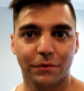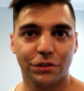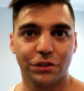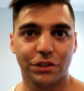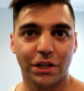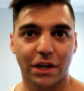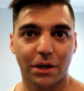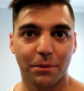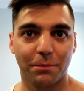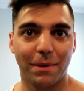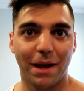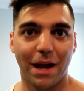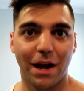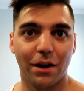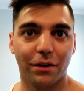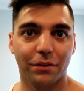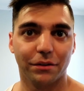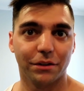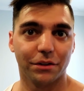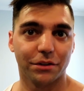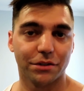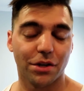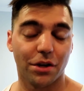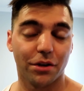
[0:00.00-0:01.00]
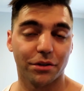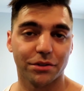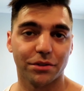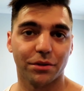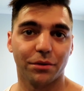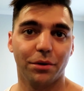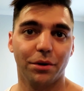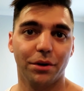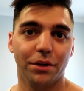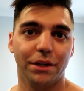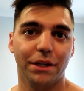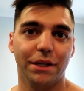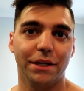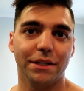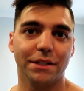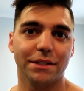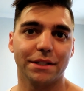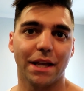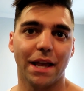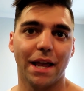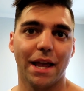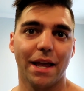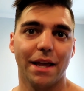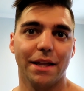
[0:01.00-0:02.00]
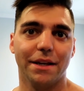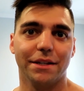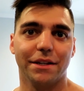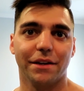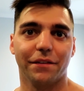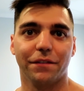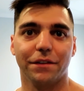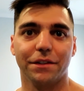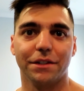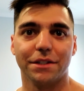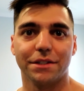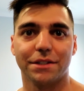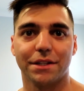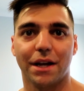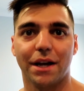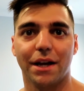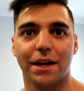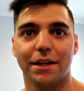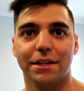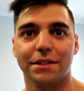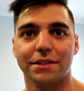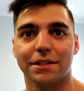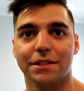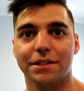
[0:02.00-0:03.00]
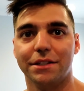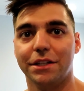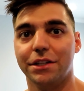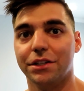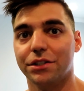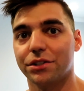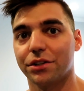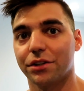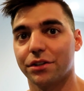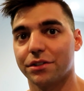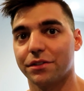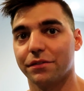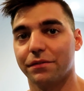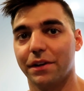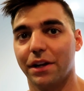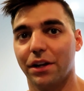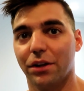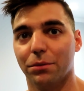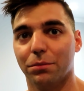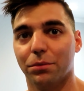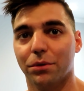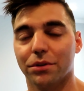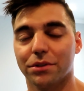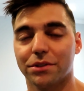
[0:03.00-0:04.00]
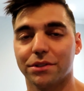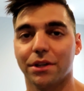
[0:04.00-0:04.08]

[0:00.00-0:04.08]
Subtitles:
Check them out. There's also hoodies and different designs and t-shirts available.